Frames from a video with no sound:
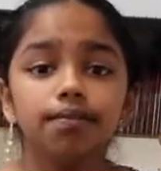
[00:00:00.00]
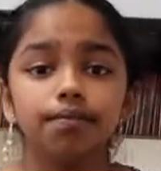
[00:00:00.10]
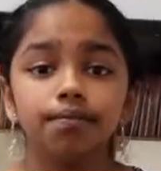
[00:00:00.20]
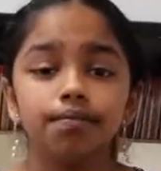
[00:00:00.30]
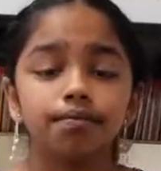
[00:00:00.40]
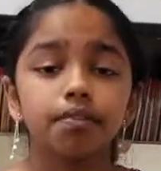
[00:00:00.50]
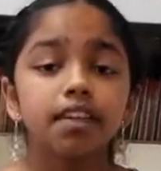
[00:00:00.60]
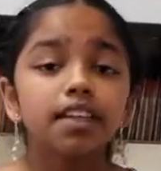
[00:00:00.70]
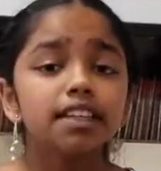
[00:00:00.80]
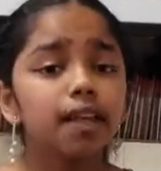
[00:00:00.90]

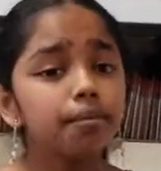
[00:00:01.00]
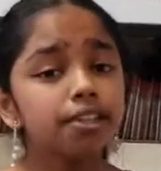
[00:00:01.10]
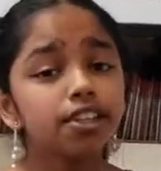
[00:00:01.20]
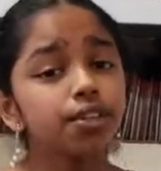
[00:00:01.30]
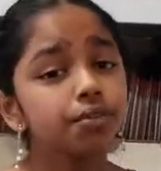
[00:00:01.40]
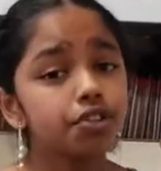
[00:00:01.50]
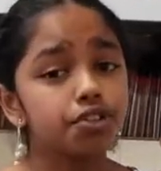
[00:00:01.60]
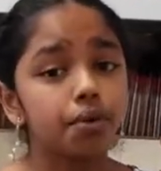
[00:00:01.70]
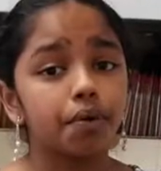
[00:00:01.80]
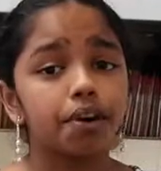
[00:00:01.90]
Let me tell you a
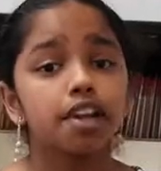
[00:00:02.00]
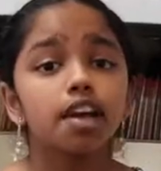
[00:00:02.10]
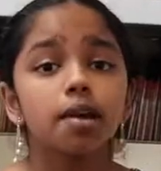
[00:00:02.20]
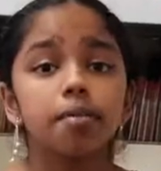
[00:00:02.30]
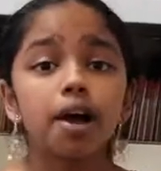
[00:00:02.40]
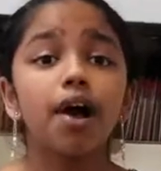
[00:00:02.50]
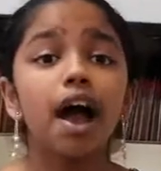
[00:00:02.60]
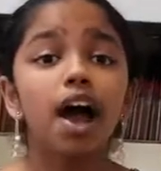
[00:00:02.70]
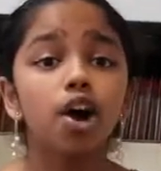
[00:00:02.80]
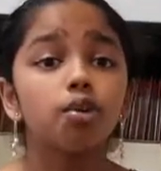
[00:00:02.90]
story about
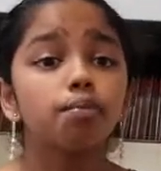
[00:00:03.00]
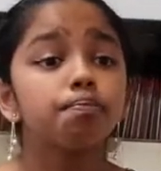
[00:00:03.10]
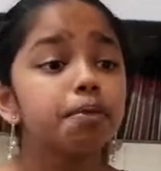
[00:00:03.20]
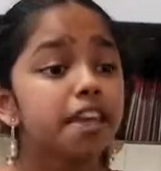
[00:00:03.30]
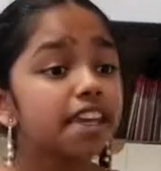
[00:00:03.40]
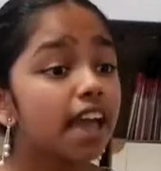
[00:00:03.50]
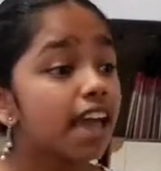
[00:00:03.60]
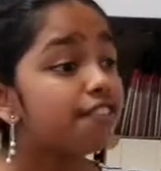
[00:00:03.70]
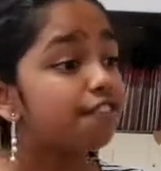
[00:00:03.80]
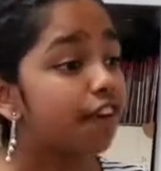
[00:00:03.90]
how being
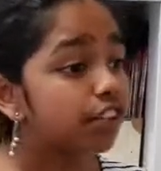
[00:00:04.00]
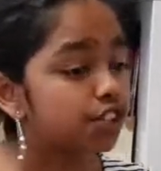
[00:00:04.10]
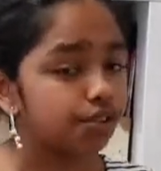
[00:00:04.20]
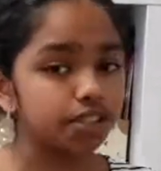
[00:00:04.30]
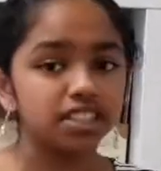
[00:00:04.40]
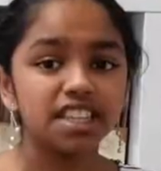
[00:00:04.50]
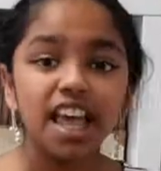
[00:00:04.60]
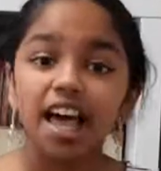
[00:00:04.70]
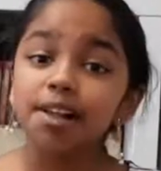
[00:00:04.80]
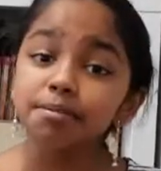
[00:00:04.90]
adventurous
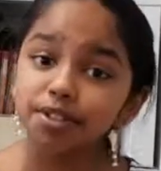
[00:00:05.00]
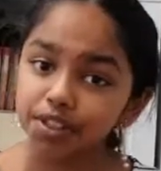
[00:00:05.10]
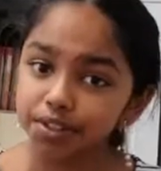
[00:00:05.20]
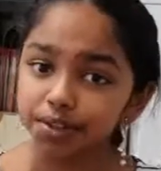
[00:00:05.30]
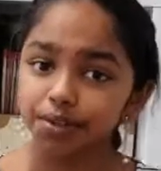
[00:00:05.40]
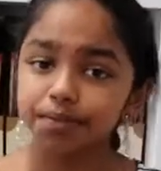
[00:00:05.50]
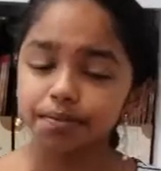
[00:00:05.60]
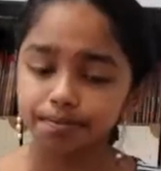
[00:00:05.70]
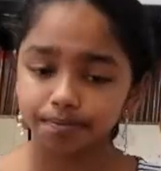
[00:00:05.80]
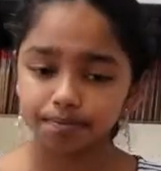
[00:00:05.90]
helps you.
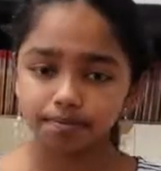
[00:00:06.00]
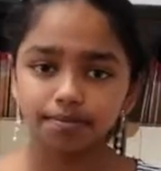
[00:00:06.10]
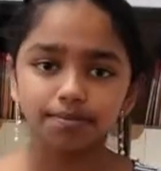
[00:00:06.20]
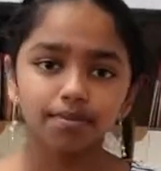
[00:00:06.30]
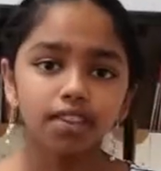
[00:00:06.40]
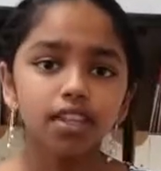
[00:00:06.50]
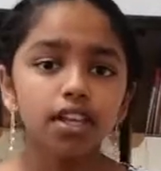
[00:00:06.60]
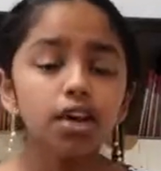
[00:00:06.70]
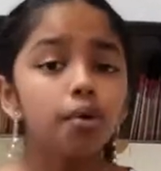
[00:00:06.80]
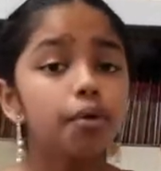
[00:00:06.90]

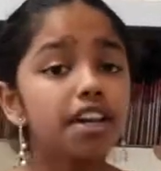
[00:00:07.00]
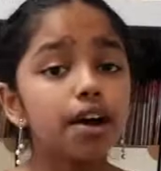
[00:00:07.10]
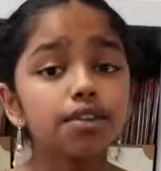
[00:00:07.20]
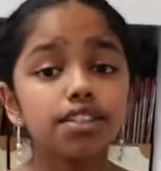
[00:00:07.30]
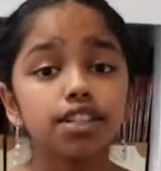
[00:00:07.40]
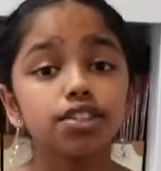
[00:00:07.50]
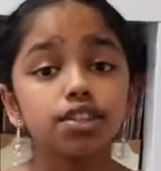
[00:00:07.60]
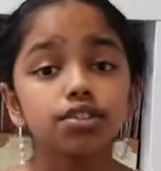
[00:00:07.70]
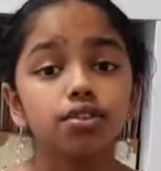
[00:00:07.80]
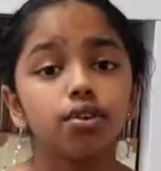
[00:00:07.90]
When I was six
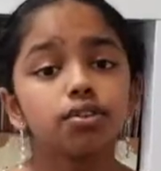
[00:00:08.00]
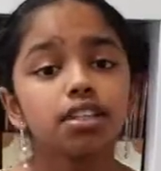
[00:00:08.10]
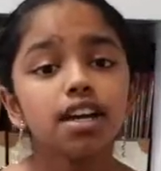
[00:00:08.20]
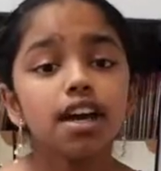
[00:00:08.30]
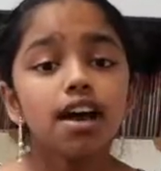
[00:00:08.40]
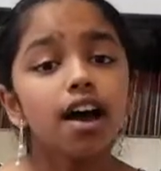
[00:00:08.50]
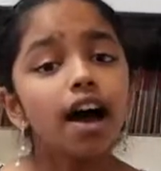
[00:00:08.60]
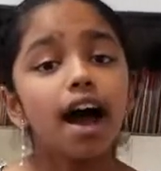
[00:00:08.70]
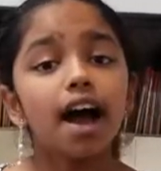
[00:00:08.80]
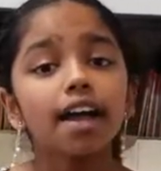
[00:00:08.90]
years old,
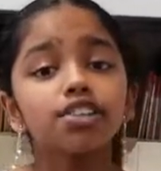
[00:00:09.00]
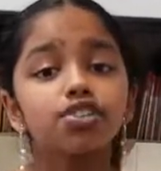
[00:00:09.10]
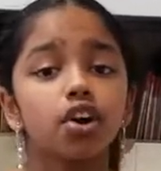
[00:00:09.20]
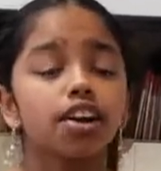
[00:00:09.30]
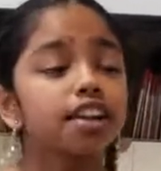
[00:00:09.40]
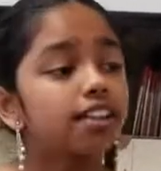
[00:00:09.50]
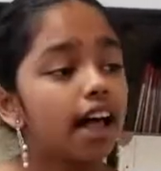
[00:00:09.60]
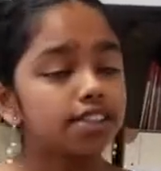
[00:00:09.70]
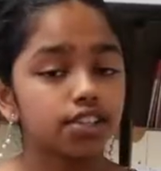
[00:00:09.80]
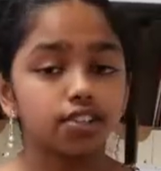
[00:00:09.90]
I started
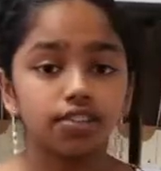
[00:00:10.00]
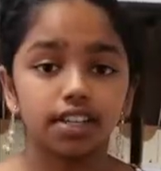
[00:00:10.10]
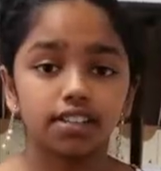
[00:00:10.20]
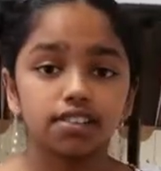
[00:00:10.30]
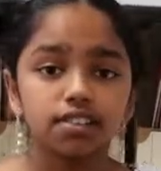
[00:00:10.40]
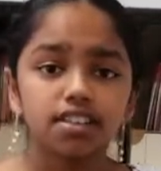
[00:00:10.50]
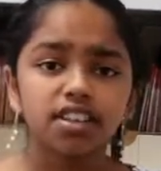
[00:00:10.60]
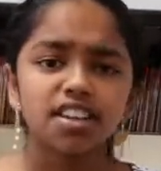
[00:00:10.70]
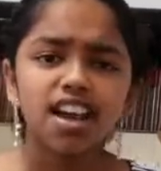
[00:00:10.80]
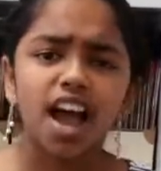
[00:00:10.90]
classical dance.
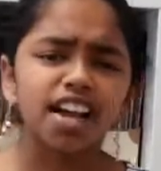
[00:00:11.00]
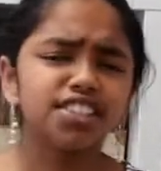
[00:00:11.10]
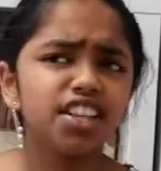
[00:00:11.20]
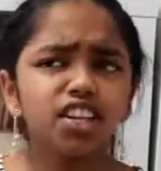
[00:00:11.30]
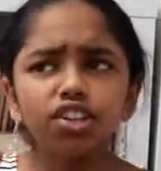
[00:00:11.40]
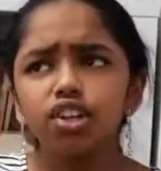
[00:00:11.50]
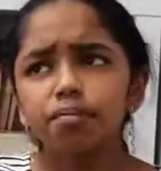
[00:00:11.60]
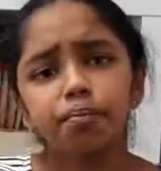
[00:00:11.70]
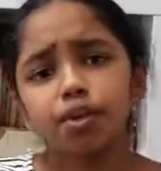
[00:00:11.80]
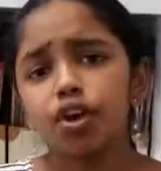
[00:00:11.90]
I didn't
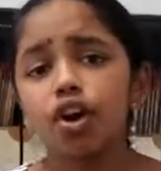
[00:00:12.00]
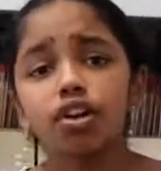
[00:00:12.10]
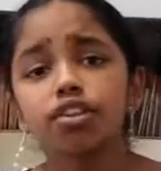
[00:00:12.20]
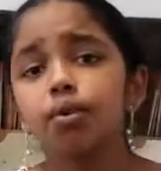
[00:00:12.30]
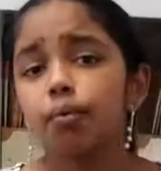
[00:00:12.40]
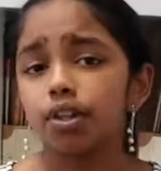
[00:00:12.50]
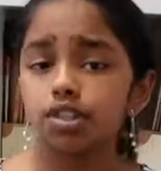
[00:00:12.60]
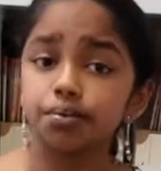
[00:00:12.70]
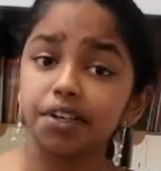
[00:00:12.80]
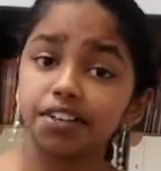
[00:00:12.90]
look beyond the once
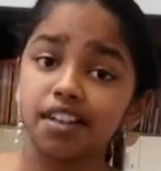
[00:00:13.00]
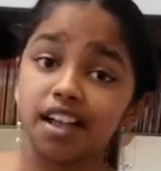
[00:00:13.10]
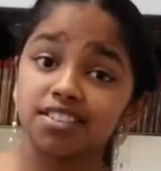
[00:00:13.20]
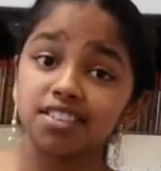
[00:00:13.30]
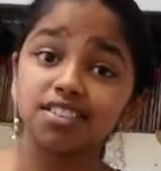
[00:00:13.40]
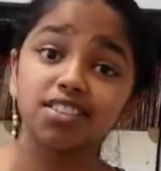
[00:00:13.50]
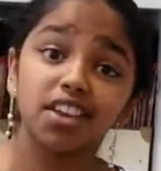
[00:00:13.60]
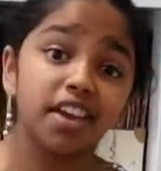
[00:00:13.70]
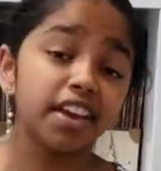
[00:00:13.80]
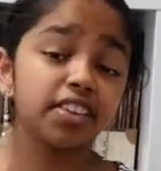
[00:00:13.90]
a week classes
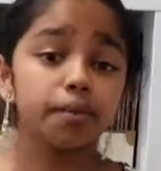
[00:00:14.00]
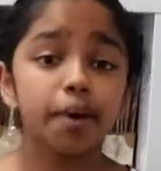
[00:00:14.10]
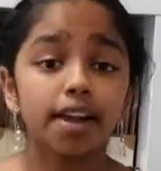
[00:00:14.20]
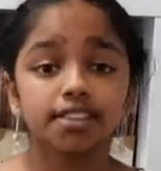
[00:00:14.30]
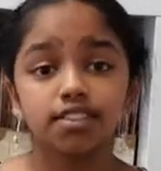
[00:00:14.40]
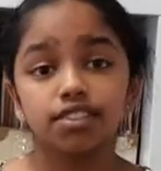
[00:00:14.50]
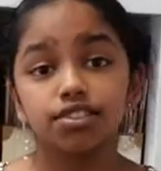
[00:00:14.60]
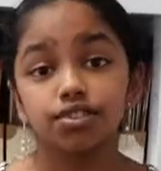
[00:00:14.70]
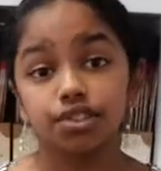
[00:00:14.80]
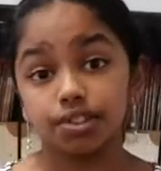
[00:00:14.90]
and the practices
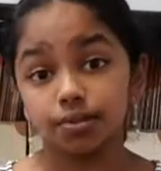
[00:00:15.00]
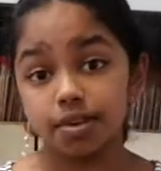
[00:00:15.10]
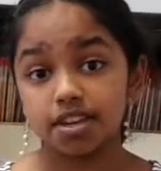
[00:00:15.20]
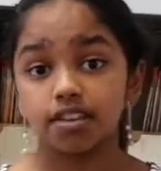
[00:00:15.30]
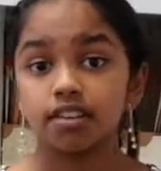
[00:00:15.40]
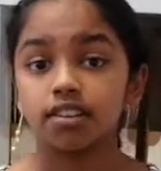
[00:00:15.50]
during the week.